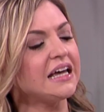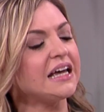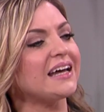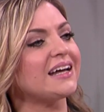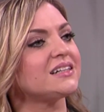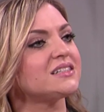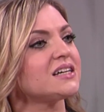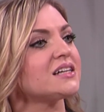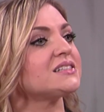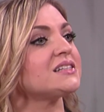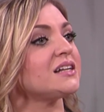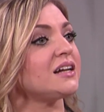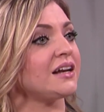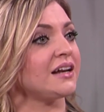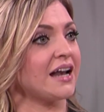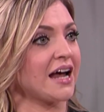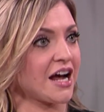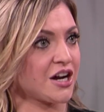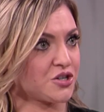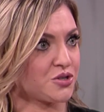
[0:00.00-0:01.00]
It does it
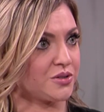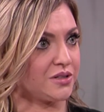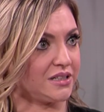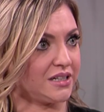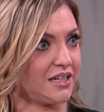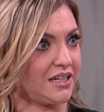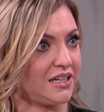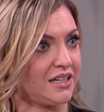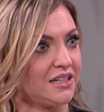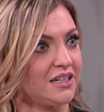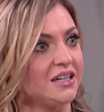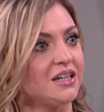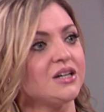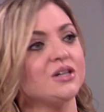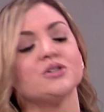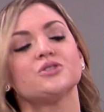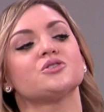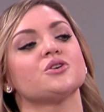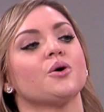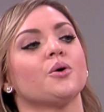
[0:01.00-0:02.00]
naturally.
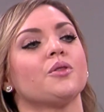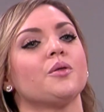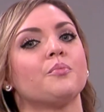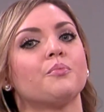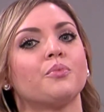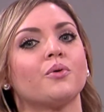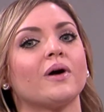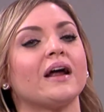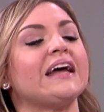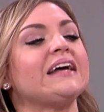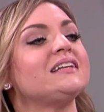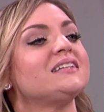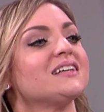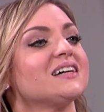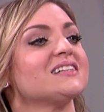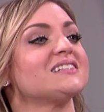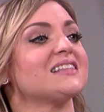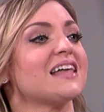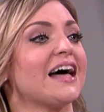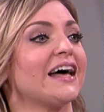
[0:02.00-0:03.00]
So the brain
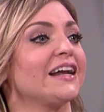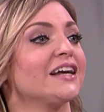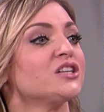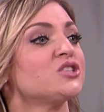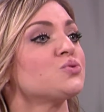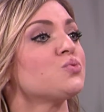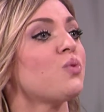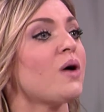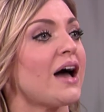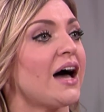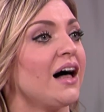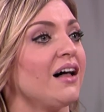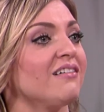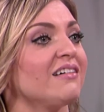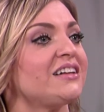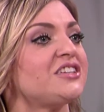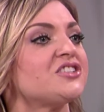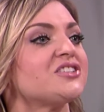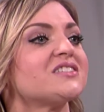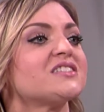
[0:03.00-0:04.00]
does that as well.
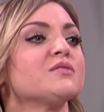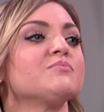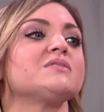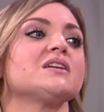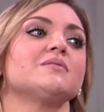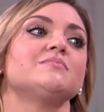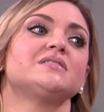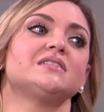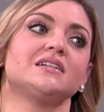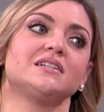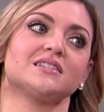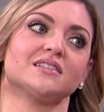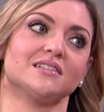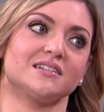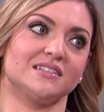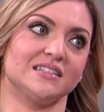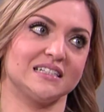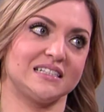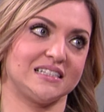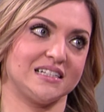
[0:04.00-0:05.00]
It just sometimes needs a
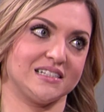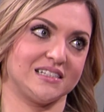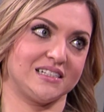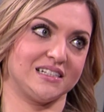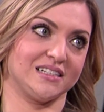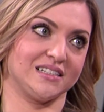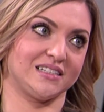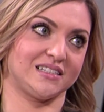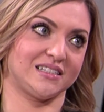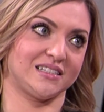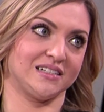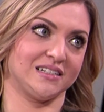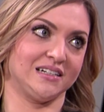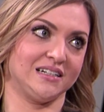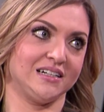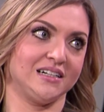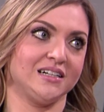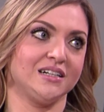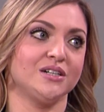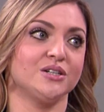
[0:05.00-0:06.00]
little assistance.
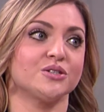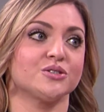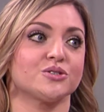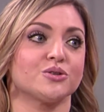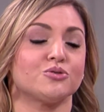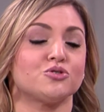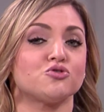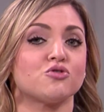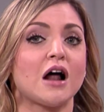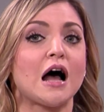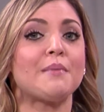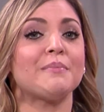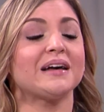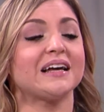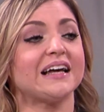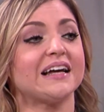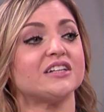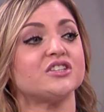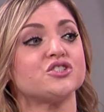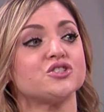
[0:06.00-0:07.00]
So trauma
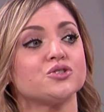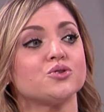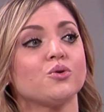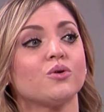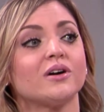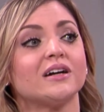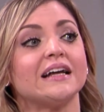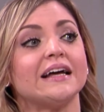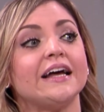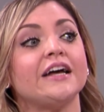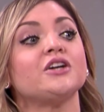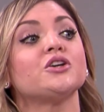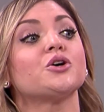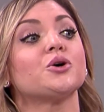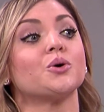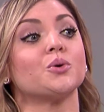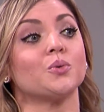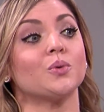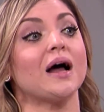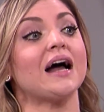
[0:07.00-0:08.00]
gets stored
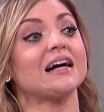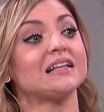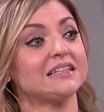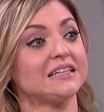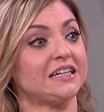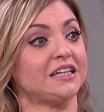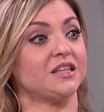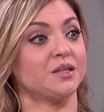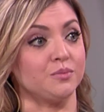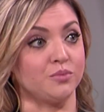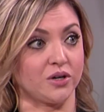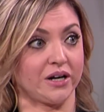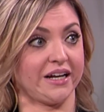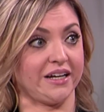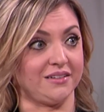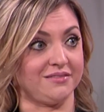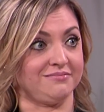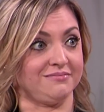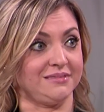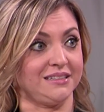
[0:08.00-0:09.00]
incorrectly in the
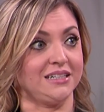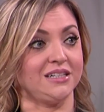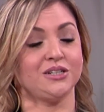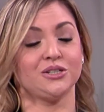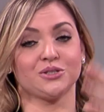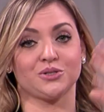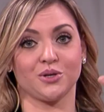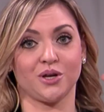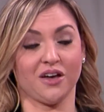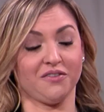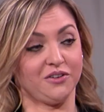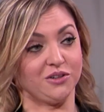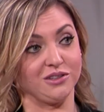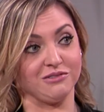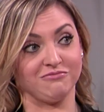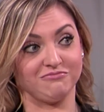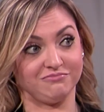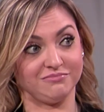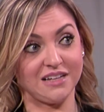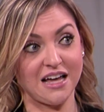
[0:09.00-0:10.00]
brain. So you have your
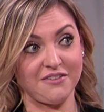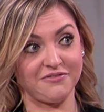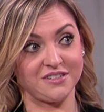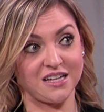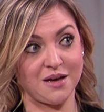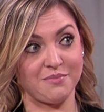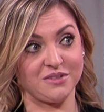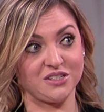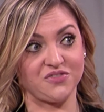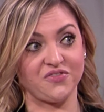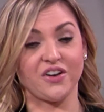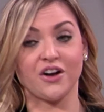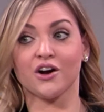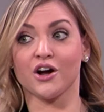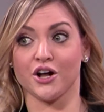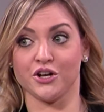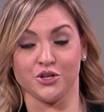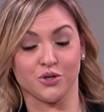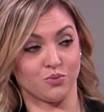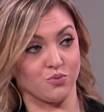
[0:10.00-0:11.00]
left hemisphere
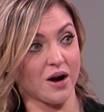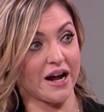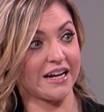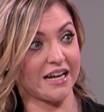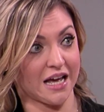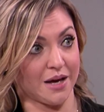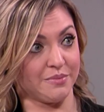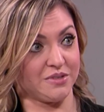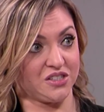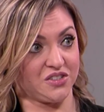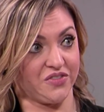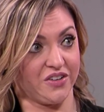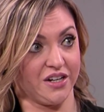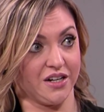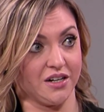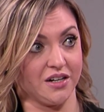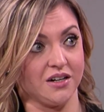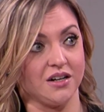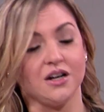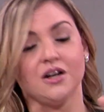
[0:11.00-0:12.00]
and your right
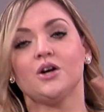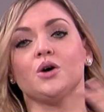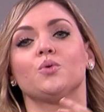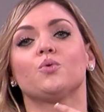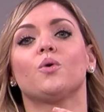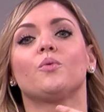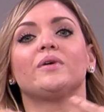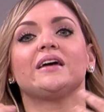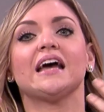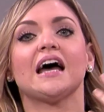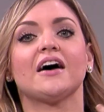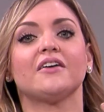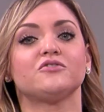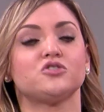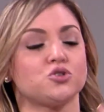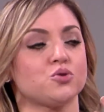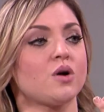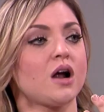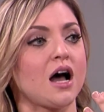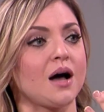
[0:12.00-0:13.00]
hemisphere. When we have
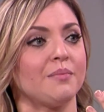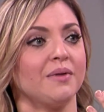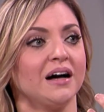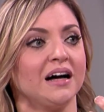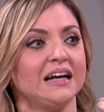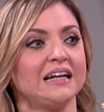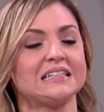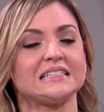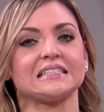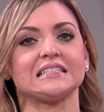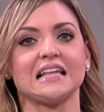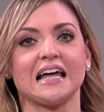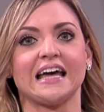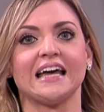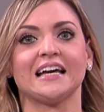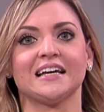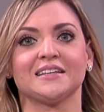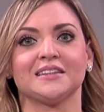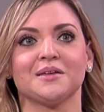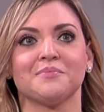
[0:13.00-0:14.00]
trauma, it's
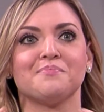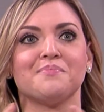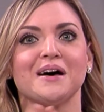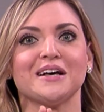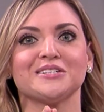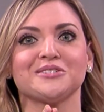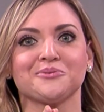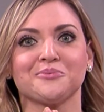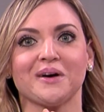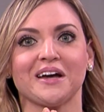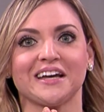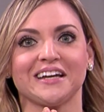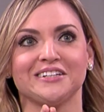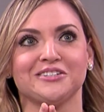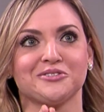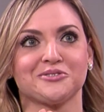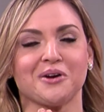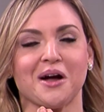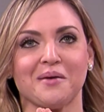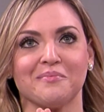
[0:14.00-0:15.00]
like the best way I can
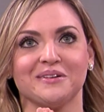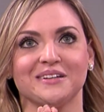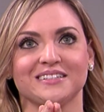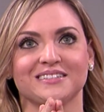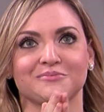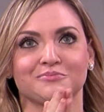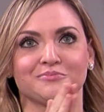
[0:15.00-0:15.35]
describe it is